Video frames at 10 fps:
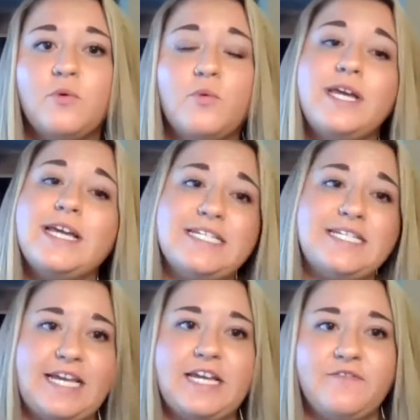we can
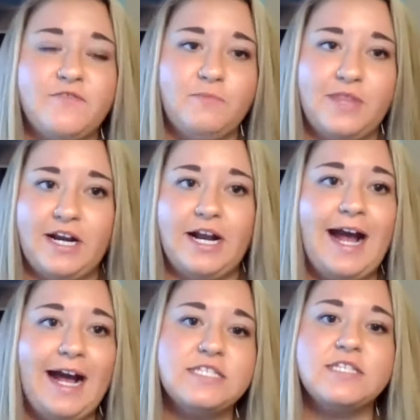take it from there
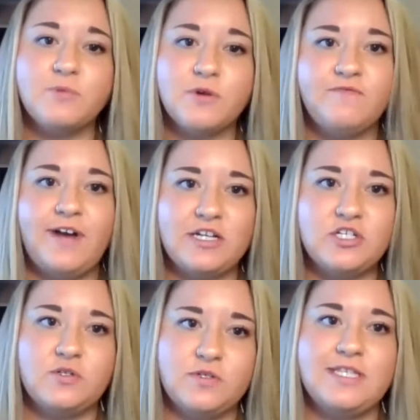as the
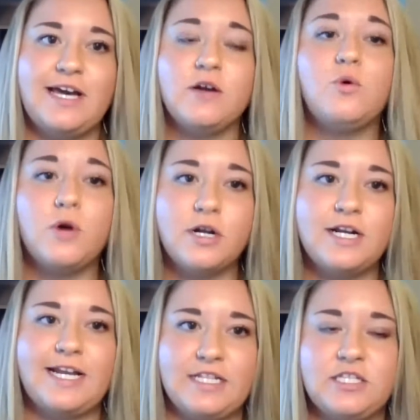professionals that
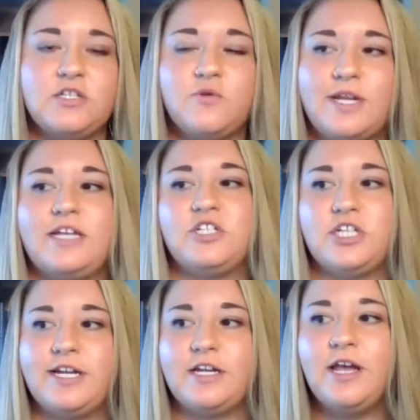coordinate the
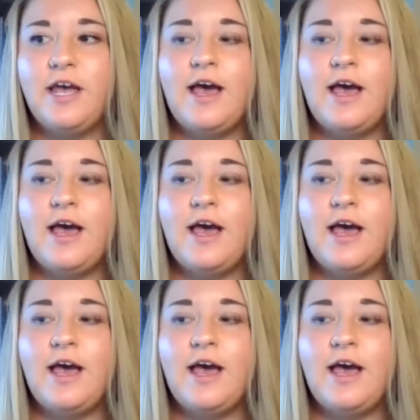donation.